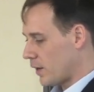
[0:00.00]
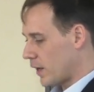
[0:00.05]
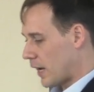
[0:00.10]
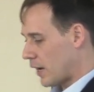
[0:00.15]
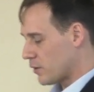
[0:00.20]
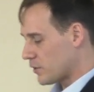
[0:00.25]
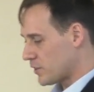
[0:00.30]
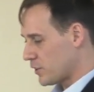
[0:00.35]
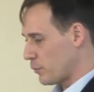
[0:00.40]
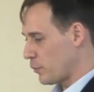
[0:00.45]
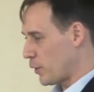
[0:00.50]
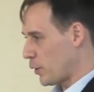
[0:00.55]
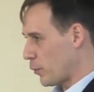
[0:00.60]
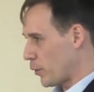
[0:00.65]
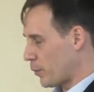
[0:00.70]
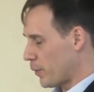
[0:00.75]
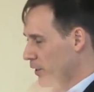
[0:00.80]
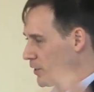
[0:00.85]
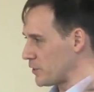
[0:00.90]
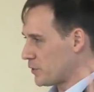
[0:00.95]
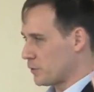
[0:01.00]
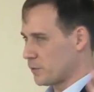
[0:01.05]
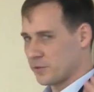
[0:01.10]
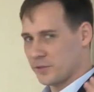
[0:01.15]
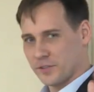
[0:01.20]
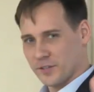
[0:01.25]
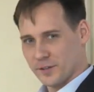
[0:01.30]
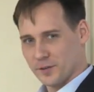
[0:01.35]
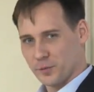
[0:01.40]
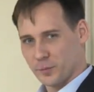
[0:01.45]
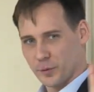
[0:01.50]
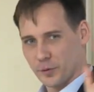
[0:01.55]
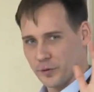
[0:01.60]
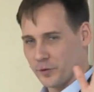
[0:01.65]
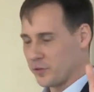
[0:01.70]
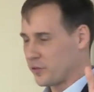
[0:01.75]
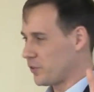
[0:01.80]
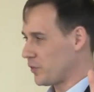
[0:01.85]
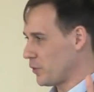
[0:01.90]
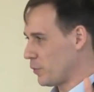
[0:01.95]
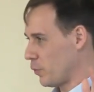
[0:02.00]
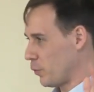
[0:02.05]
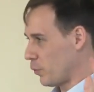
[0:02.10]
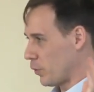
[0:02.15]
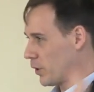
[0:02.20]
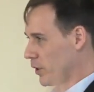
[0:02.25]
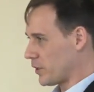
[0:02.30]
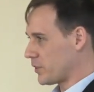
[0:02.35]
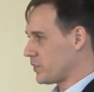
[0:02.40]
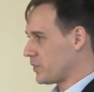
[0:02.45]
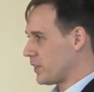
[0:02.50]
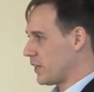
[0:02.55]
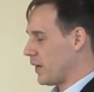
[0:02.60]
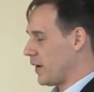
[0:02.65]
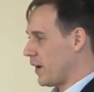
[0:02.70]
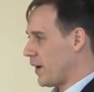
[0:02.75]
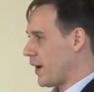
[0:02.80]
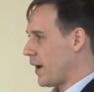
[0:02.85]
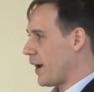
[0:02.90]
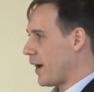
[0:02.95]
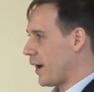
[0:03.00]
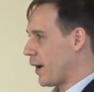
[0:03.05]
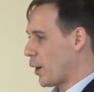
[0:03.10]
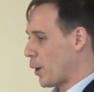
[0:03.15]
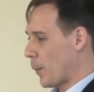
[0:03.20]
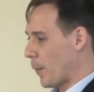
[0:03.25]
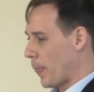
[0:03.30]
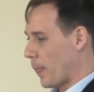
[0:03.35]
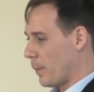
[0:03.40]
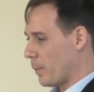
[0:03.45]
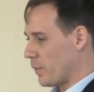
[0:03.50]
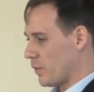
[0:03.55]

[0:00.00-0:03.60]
how something one of my students has produced works, um,